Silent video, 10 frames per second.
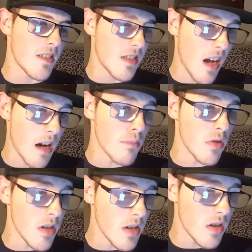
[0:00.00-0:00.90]

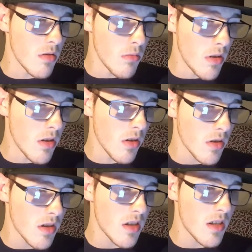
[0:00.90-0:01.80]
Starbreeze
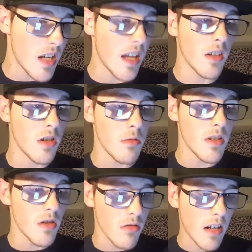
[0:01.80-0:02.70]
Studios, Take-Two
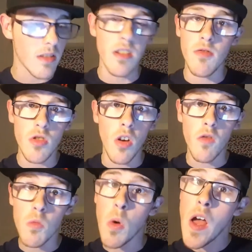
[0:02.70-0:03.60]
Interactive
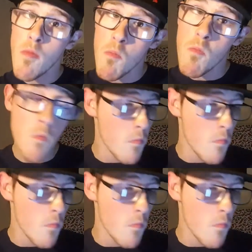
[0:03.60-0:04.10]
Software,